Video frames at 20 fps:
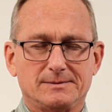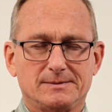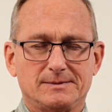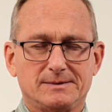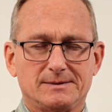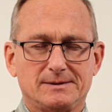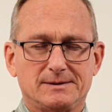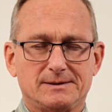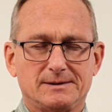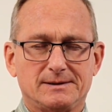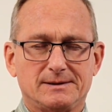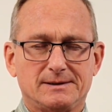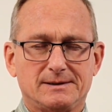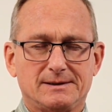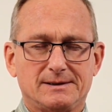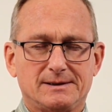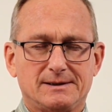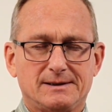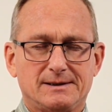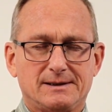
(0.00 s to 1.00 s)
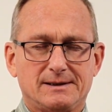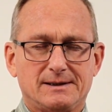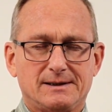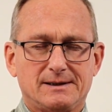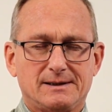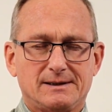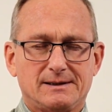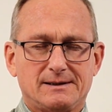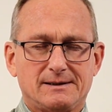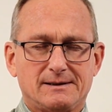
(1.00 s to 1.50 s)

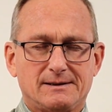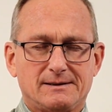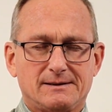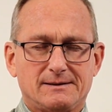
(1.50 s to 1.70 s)
[no speech]